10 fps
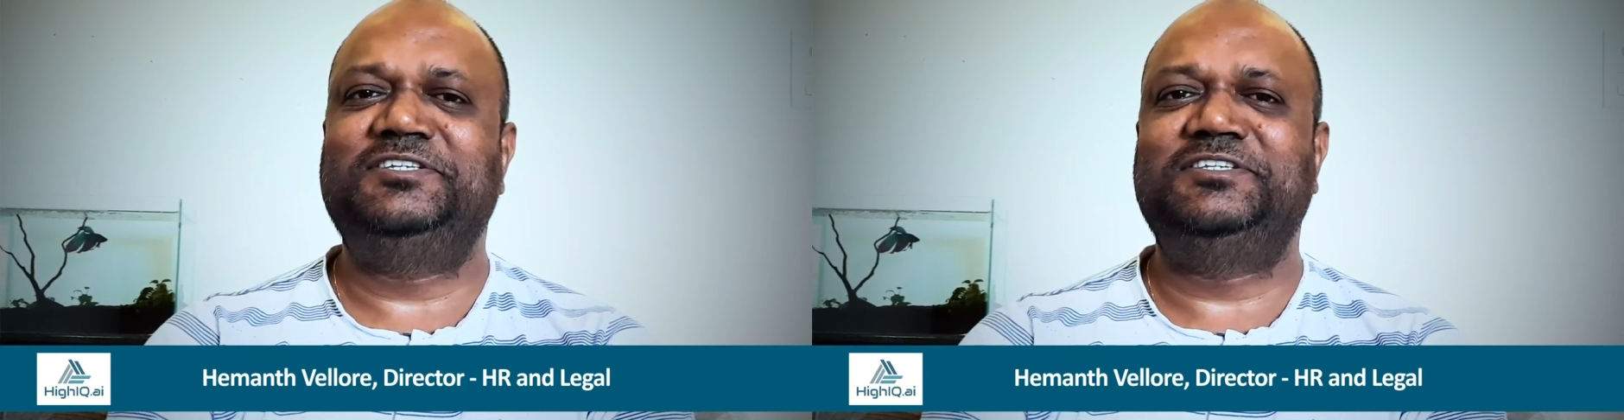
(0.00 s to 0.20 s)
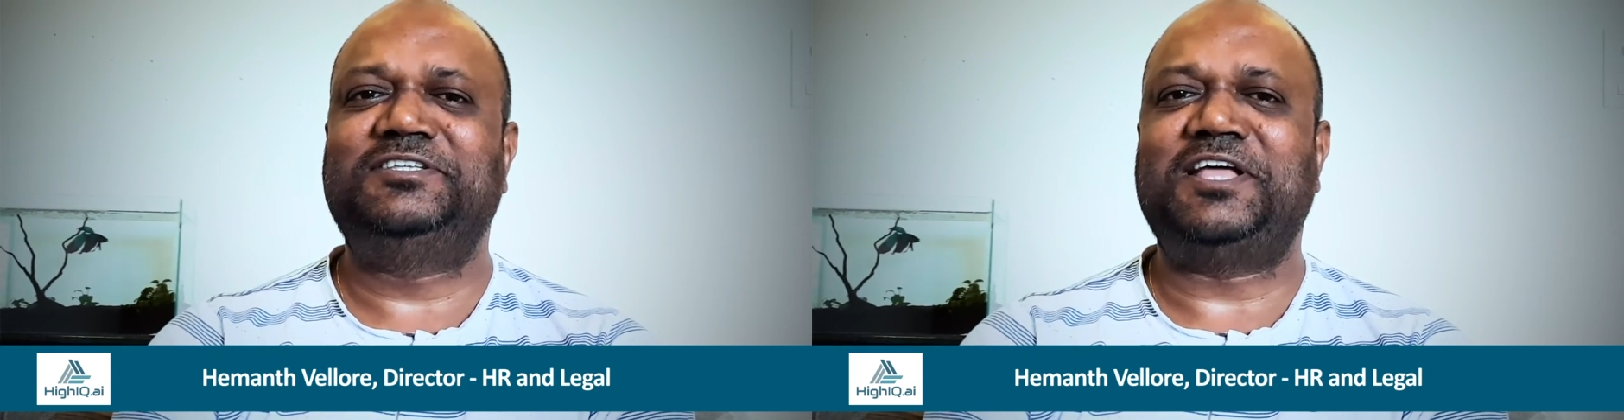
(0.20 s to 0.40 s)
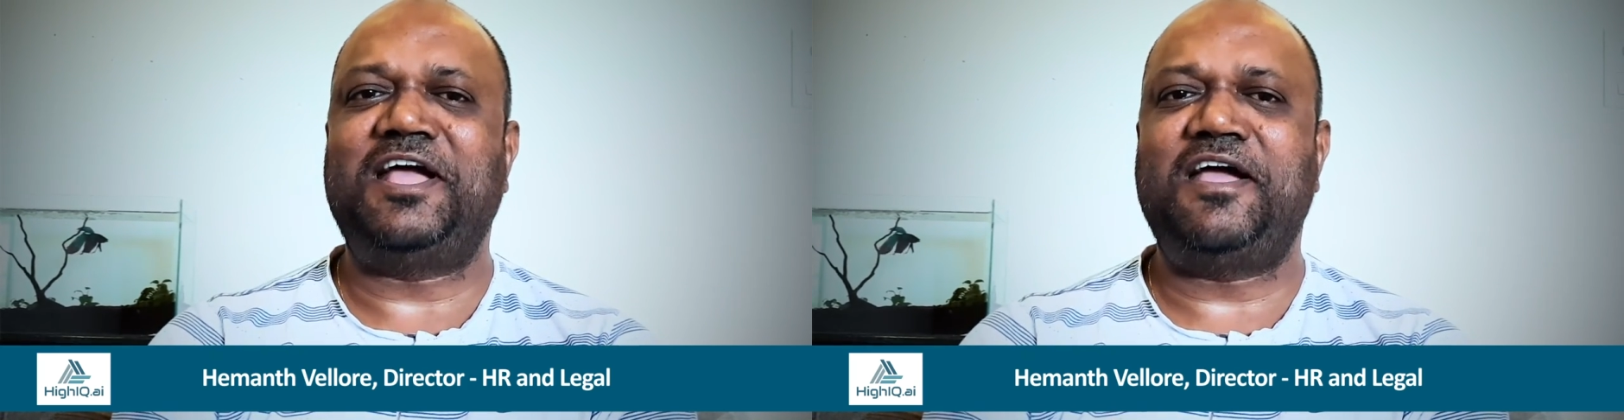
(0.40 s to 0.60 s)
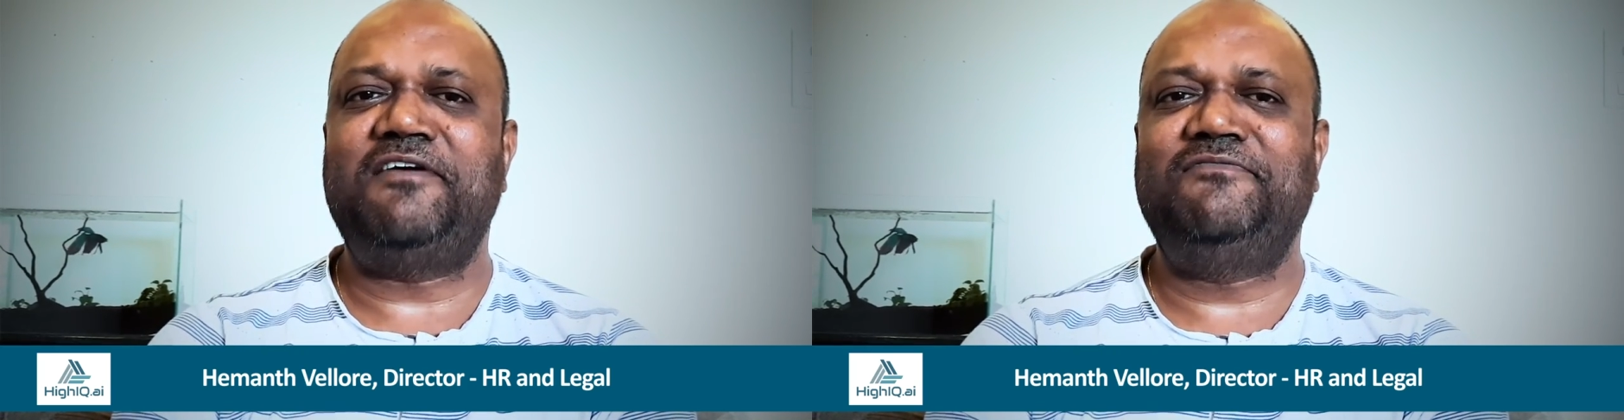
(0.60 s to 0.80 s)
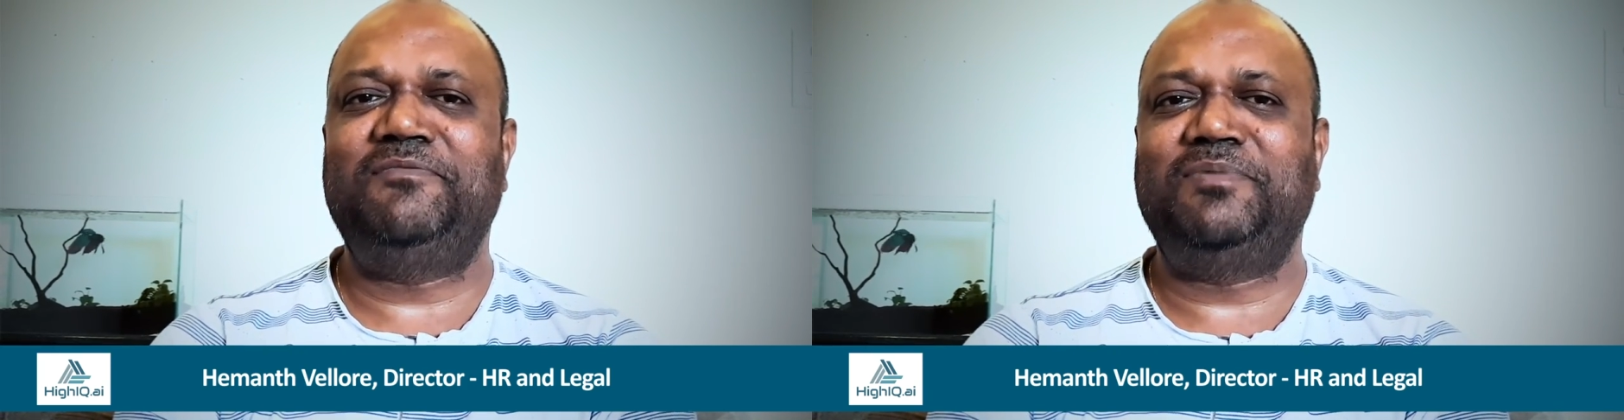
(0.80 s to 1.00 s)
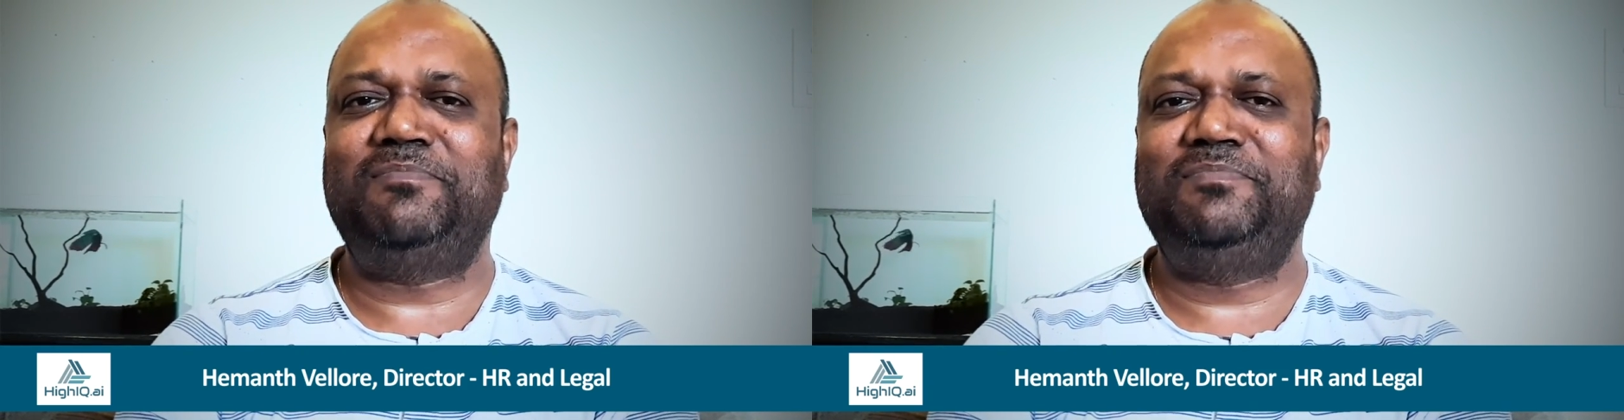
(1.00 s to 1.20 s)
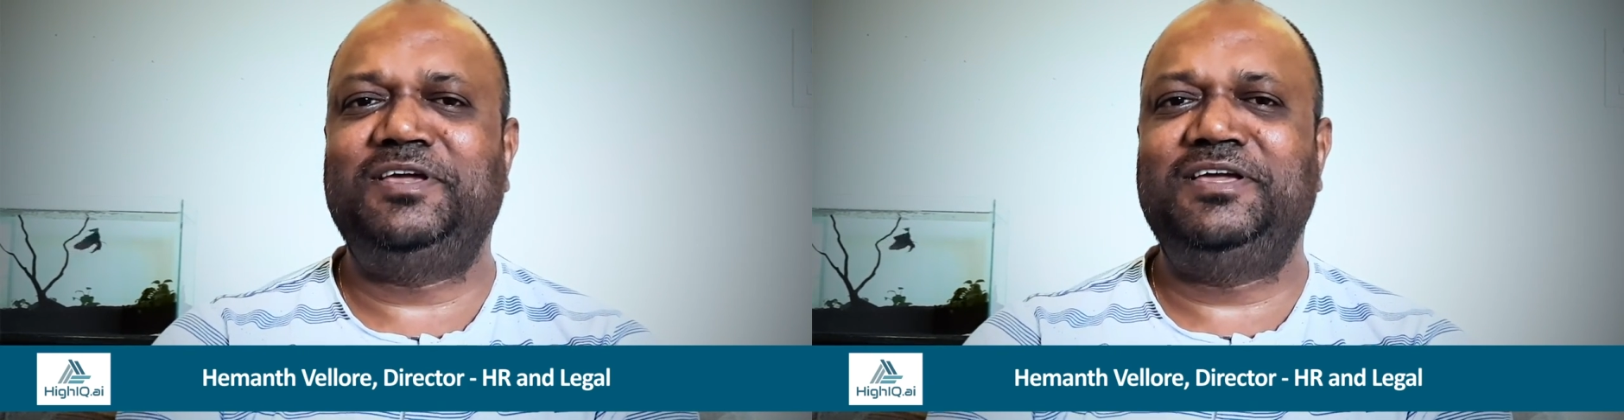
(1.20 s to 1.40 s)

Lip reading: I have a puppy,